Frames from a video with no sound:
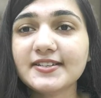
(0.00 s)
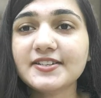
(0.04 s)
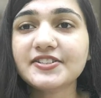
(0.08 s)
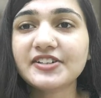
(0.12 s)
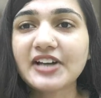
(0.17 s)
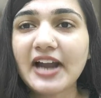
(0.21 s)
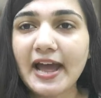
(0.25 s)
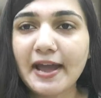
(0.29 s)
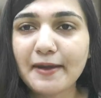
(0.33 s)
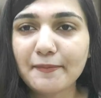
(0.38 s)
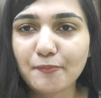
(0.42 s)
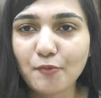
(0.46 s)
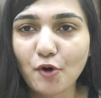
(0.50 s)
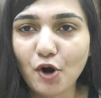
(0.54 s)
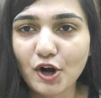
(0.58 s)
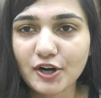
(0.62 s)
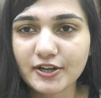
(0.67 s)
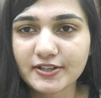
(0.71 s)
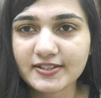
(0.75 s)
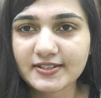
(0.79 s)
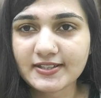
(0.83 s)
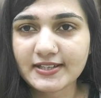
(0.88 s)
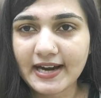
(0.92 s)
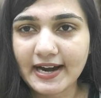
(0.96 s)
is a
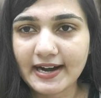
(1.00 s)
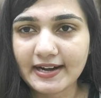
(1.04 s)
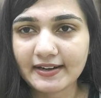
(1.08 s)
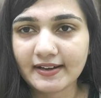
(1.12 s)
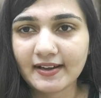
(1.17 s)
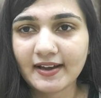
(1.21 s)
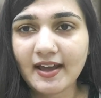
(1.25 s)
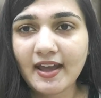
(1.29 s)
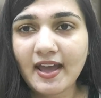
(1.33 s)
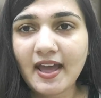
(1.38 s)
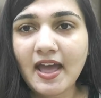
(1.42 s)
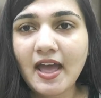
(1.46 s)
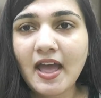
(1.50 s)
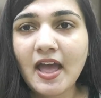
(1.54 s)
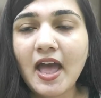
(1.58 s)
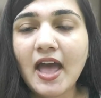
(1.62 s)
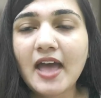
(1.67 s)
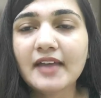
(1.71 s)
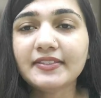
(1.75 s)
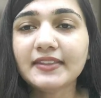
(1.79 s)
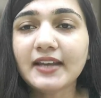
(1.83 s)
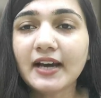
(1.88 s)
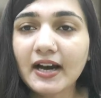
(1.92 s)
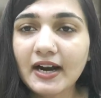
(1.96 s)
tripod stand
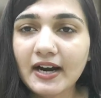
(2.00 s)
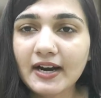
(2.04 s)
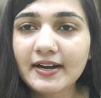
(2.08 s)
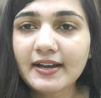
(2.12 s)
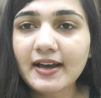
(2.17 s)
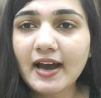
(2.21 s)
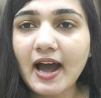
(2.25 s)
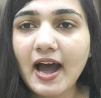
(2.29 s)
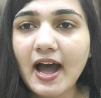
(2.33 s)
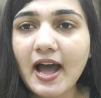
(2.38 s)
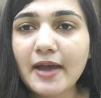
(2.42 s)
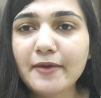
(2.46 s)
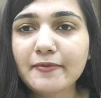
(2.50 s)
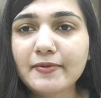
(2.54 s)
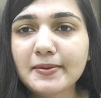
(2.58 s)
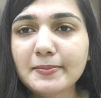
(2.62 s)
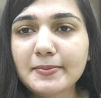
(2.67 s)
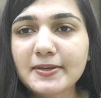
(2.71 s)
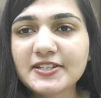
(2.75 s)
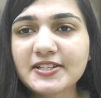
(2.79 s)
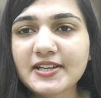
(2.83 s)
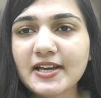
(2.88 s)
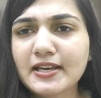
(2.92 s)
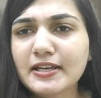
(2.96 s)
third i
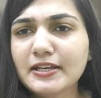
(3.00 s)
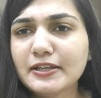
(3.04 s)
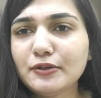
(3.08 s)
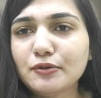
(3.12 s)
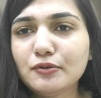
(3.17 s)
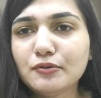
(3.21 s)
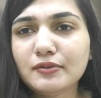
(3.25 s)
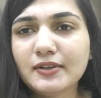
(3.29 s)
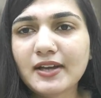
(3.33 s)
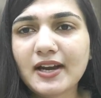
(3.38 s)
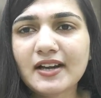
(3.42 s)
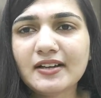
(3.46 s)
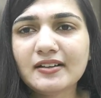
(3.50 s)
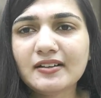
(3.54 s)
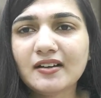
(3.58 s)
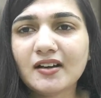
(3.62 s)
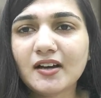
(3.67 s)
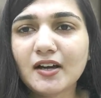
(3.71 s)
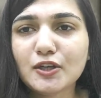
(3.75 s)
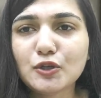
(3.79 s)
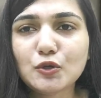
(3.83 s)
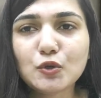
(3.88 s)
will be telling you that uh,